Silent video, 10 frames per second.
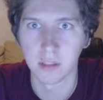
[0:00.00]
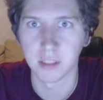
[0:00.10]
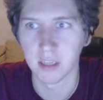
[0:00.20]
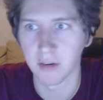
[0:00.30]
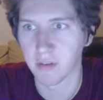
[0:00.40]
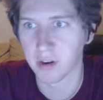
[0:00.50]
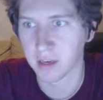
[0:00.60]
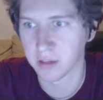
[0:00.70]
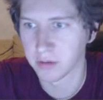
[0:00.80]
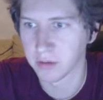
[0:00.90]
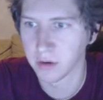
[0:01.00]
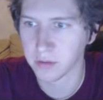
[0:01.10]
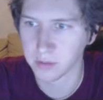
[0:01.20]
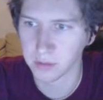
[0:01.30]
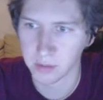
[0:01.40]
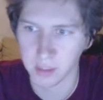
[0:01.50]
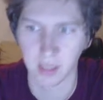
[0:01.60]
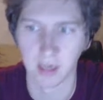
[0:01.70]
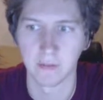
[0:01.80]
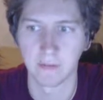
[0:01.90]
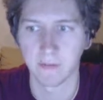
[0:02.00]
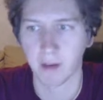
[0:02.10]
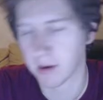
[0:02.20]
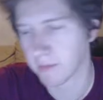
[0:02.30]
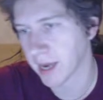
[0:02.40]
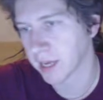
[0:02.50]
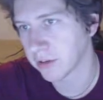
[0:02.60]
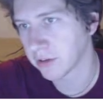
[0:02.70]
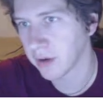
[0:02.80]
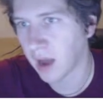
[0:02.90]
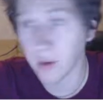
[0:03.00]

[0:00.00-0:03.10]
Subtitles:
Shivering, as you know, can fire back at you.